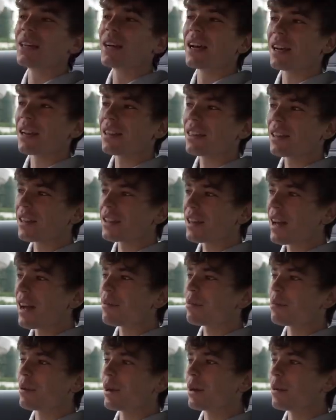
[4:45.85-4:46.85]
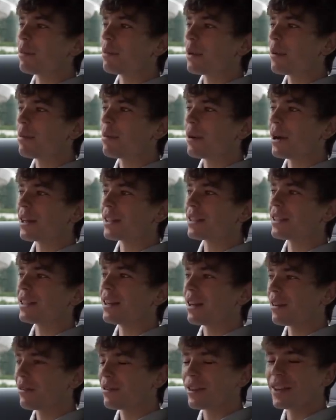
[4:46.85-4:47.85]
And I think that played a big part in
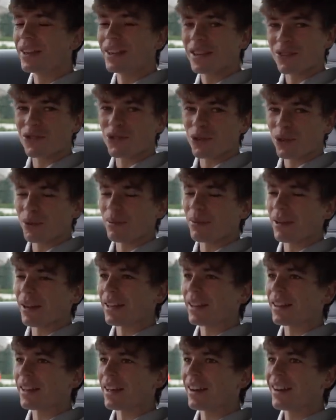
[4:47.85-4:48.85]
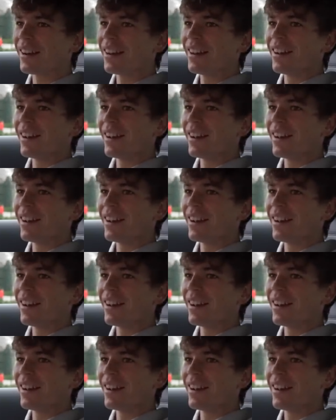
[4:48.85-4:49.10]
it. I really enjoyed playing that.